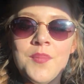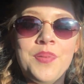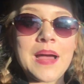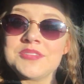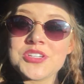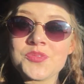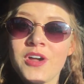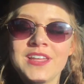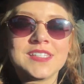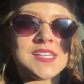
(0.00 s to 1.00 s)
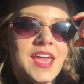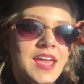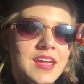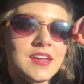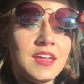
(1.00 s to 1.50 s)
Babs just won
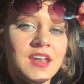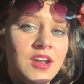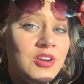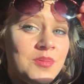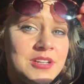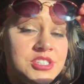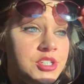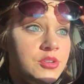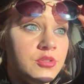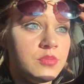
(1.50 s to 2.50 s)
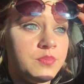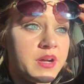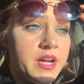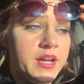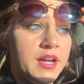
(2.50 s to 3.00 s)
NCA, and I don't know about you,
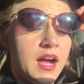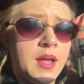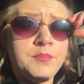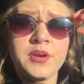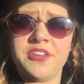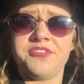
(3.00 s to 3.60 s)
but I'm pretty